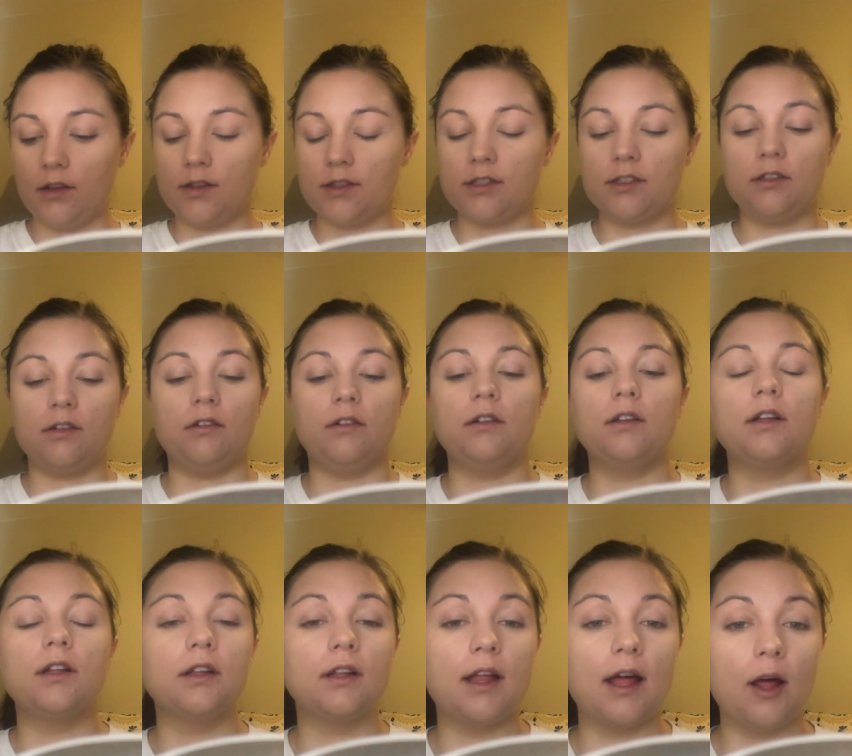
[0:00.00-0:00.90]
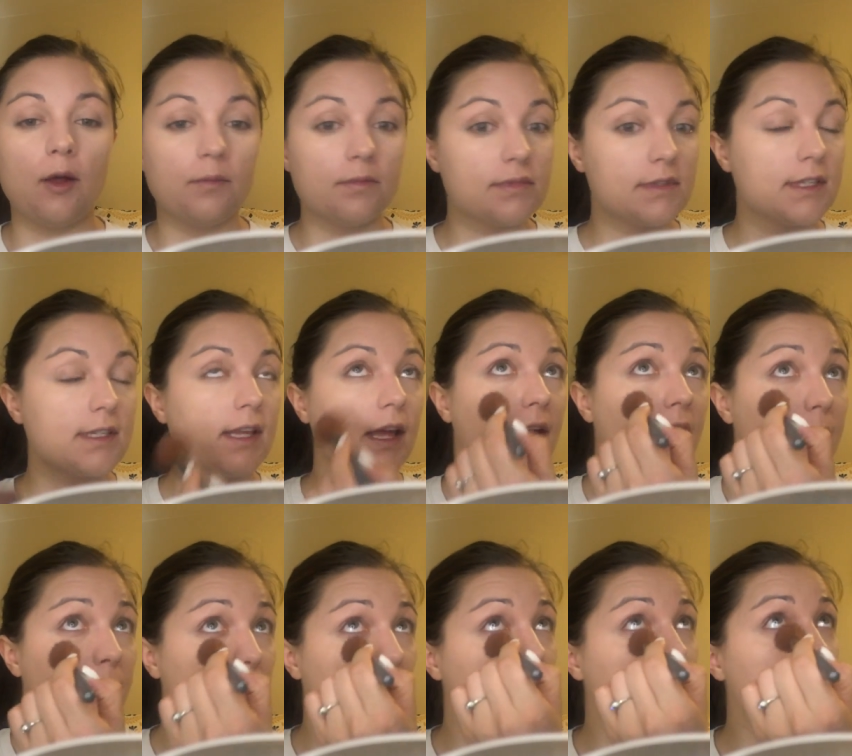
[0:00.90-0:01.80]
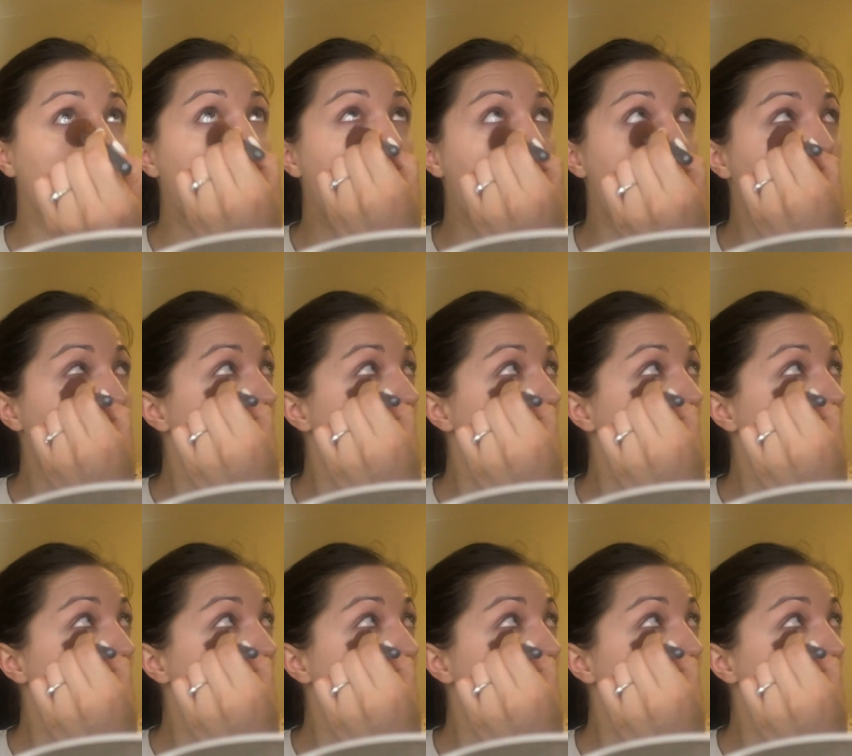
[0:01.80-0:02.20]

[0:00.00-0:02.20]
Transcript: So it'll help set it better.